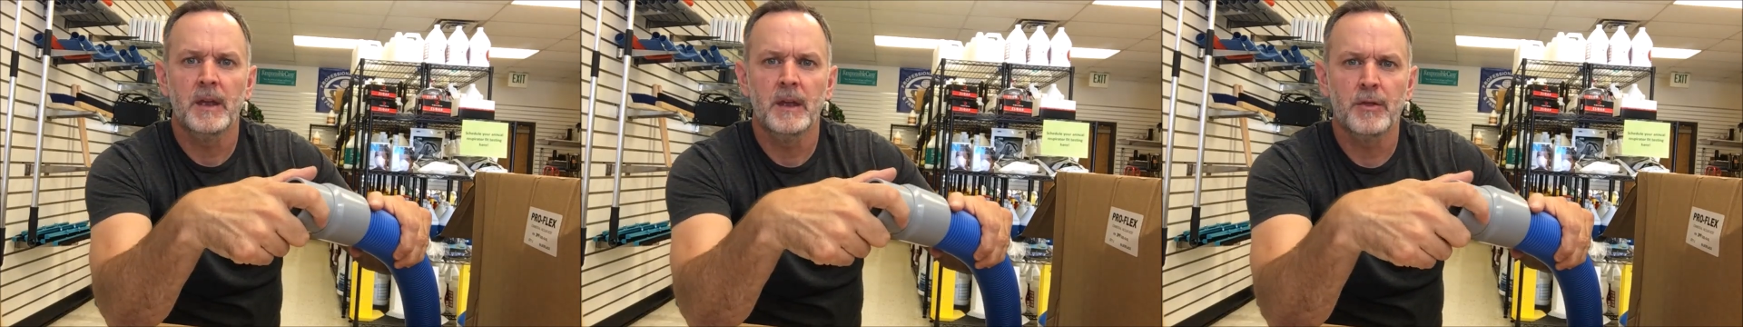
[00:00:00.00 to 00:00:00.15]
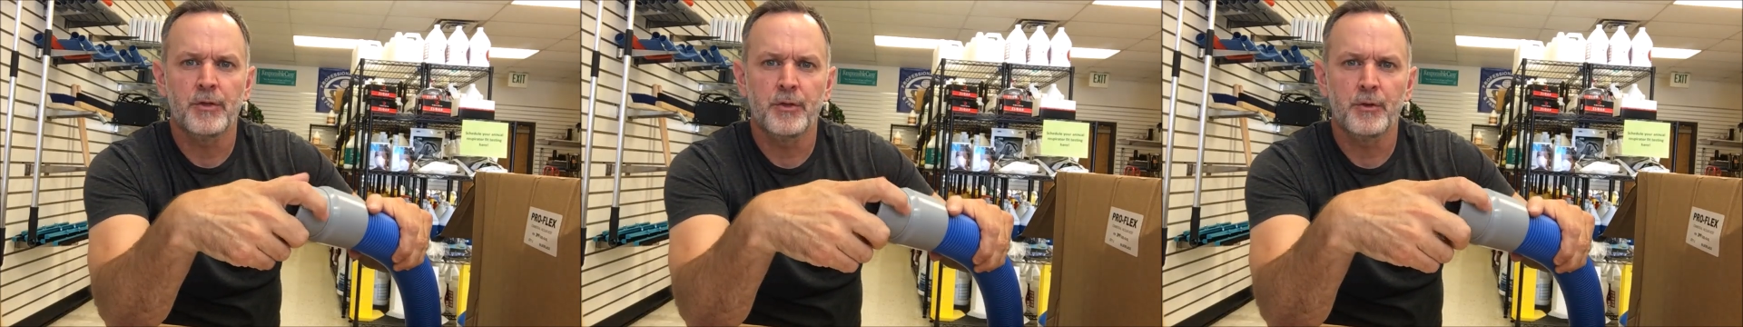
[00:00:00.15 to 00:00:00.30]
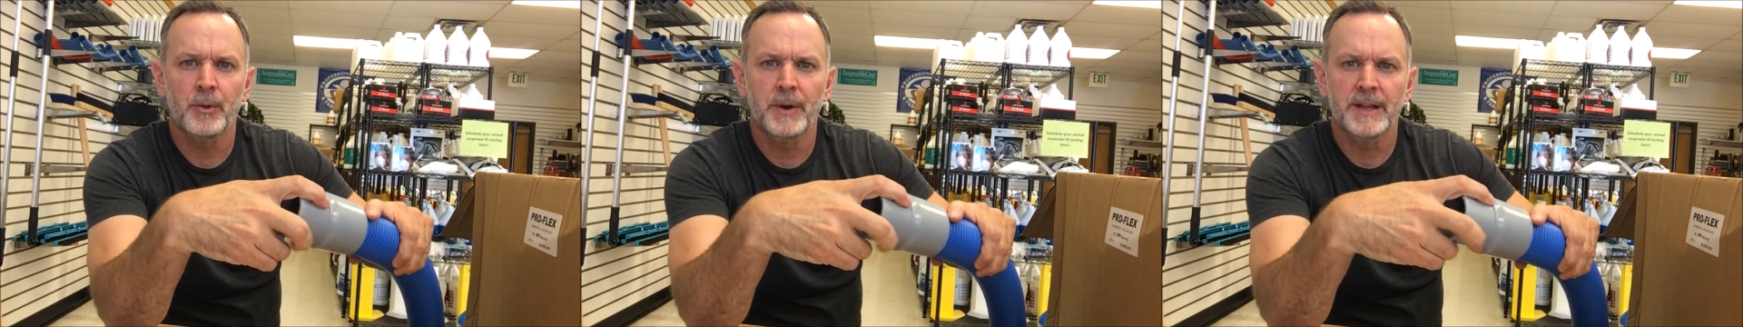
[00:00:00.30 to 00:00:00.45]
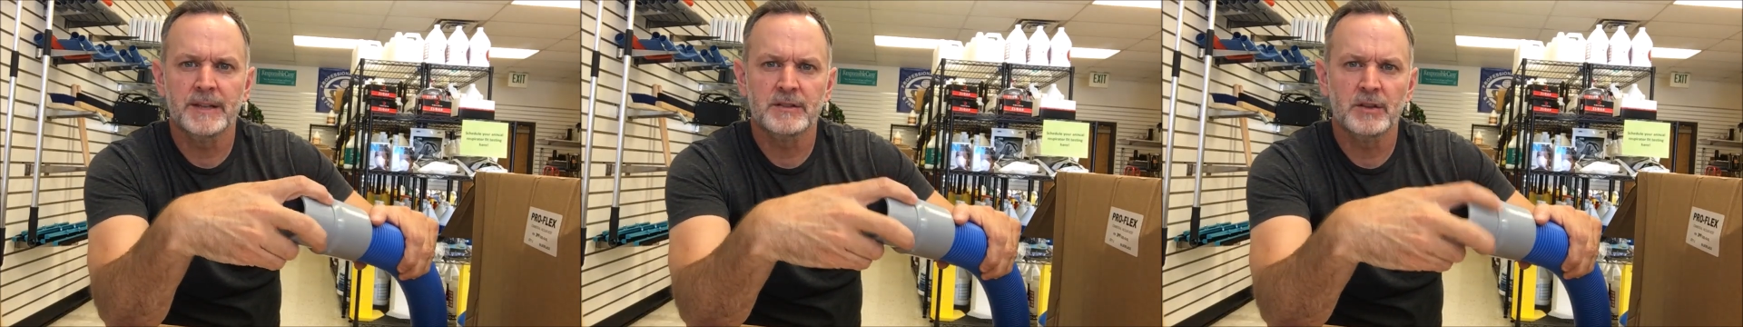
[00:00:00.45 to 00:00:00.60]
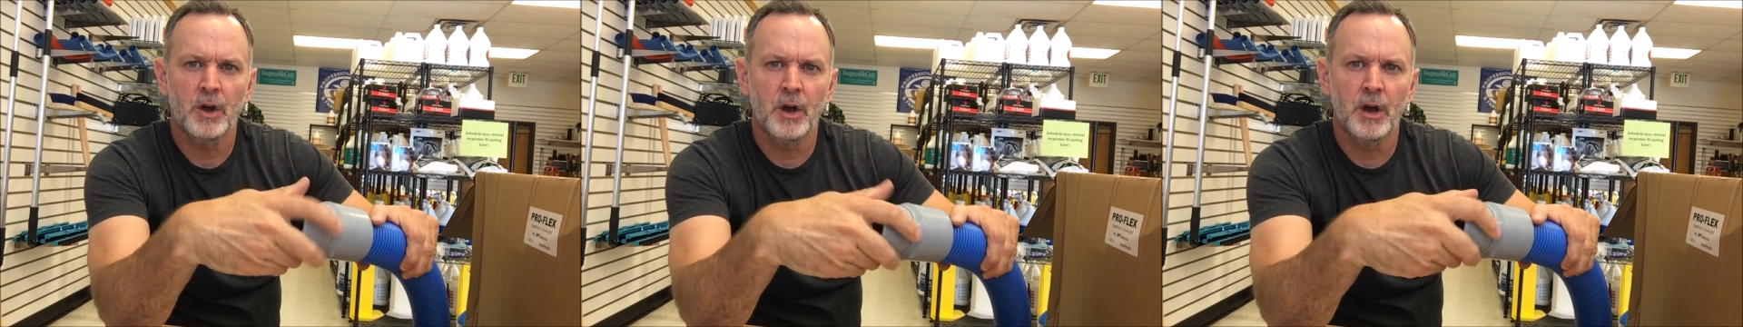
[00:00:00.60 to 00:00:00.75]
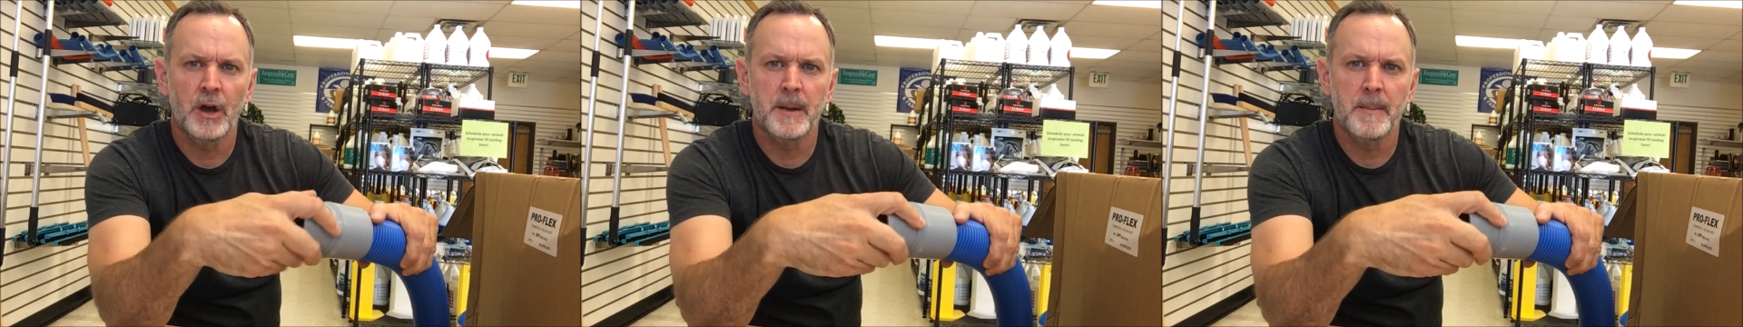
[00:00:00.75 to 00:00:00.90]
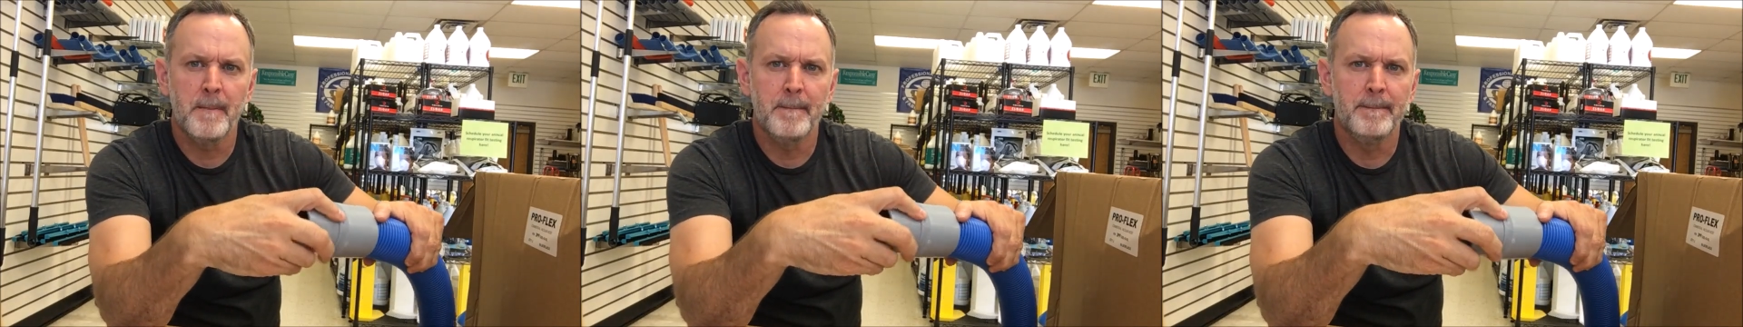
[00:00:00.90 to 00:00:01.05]
it threads
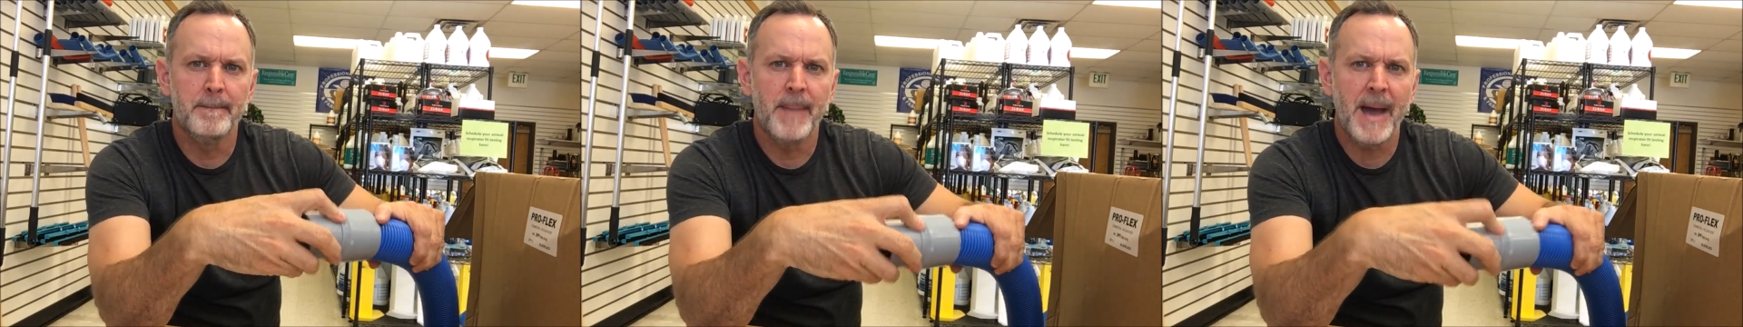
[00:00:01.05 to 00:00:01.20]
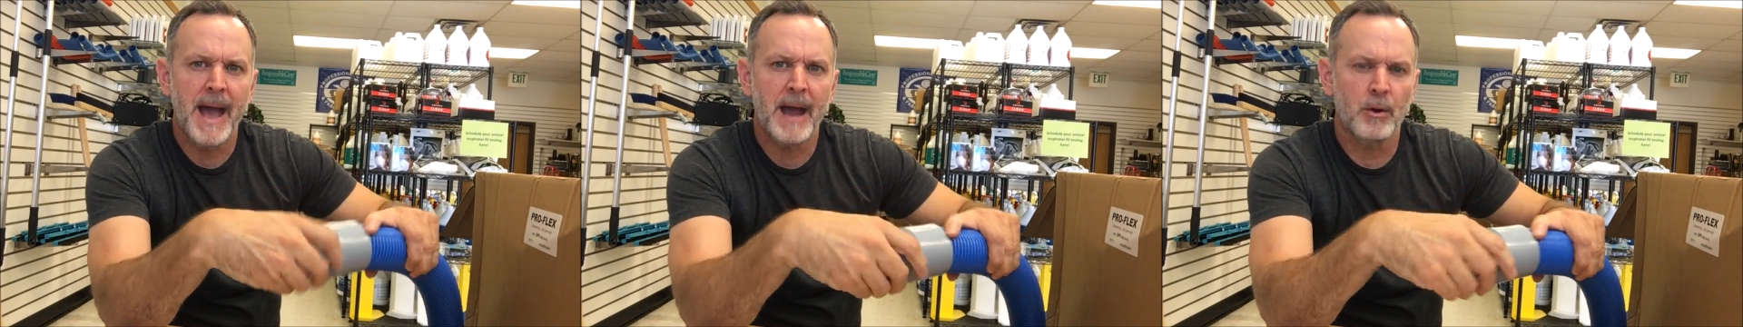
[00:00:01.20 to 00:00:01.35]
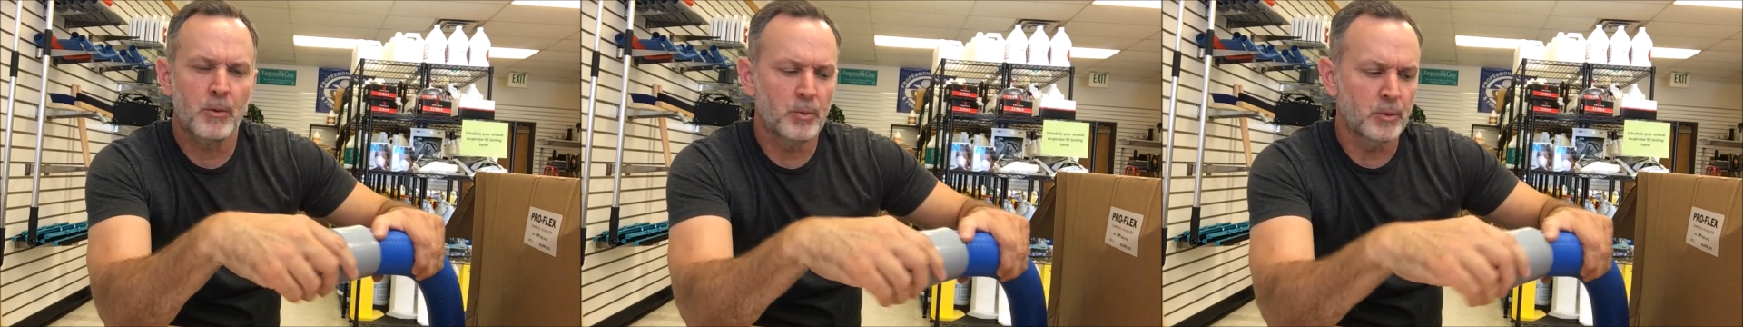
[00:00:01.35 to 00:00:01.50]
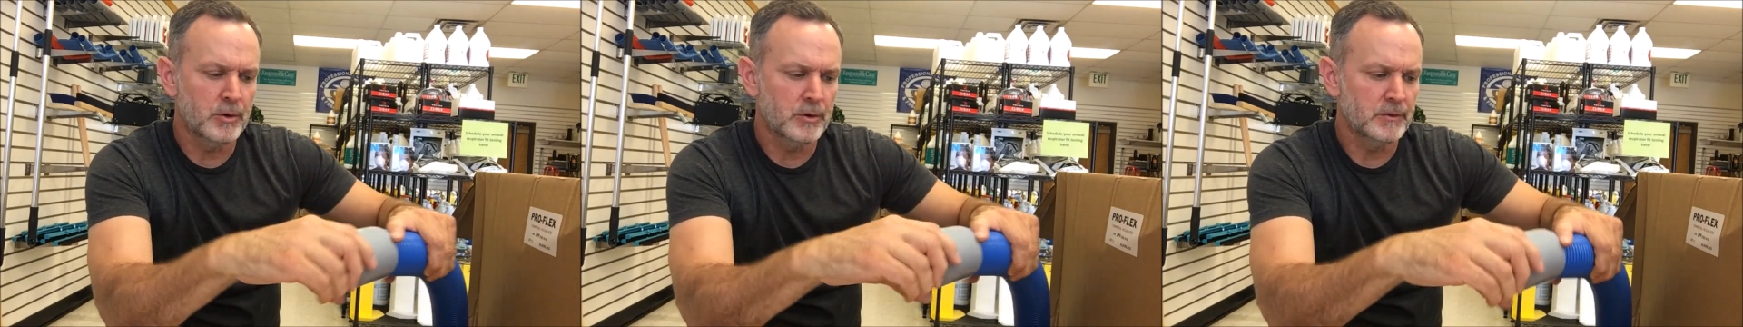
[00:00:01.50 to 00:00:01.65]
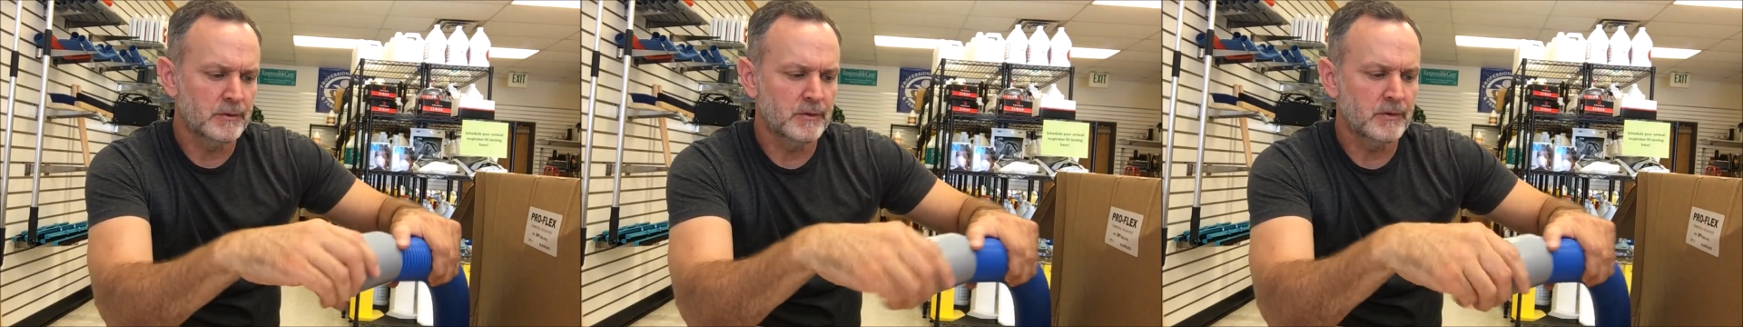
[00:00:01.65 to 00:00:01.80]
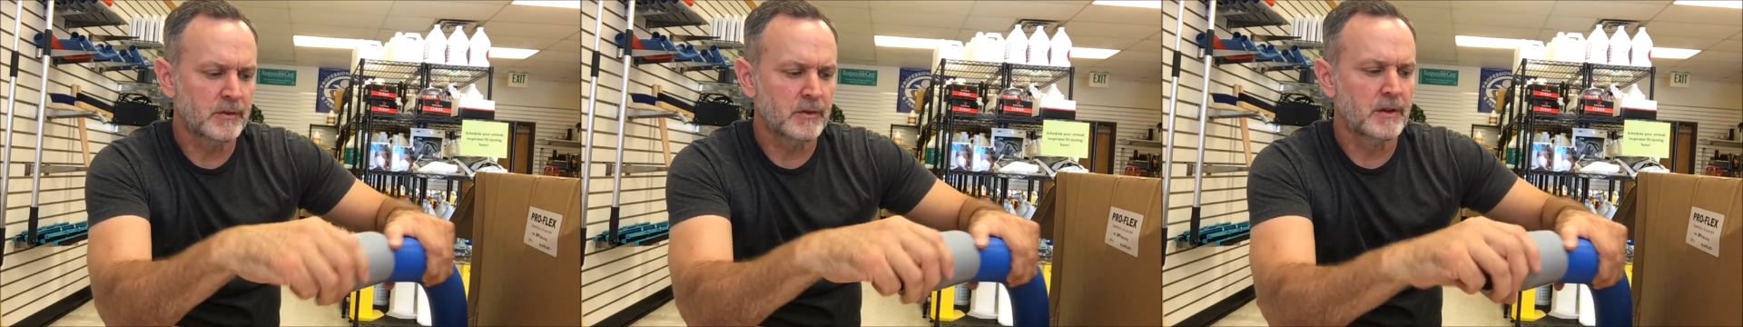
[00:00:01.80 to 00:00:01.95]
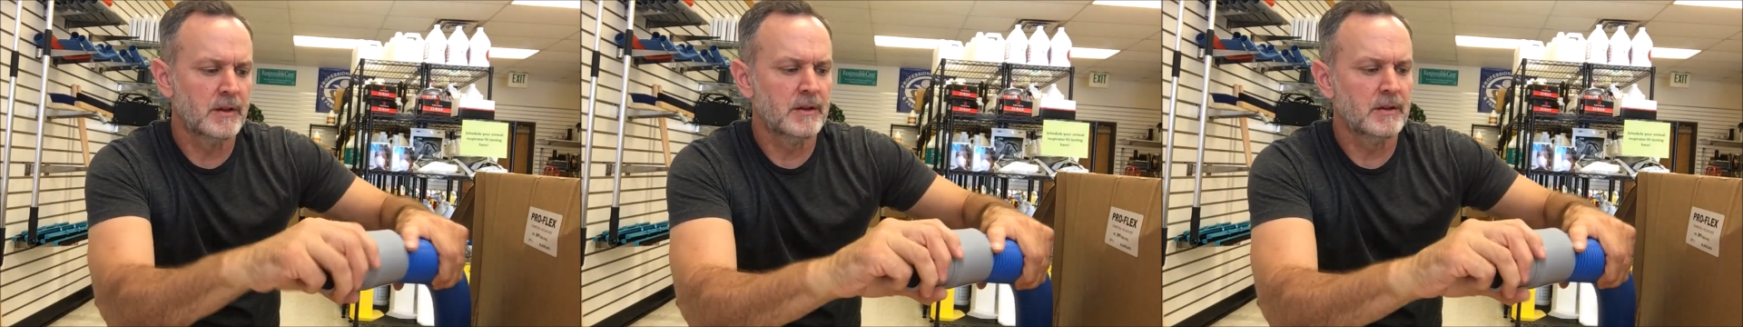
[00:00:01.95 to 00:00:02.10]
on
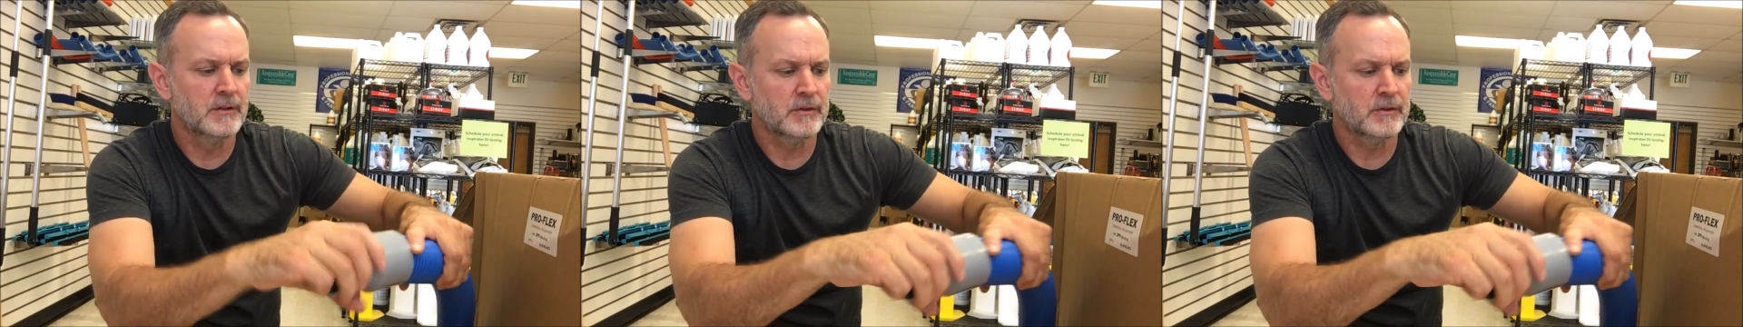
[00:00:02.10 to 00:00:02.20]
backwards.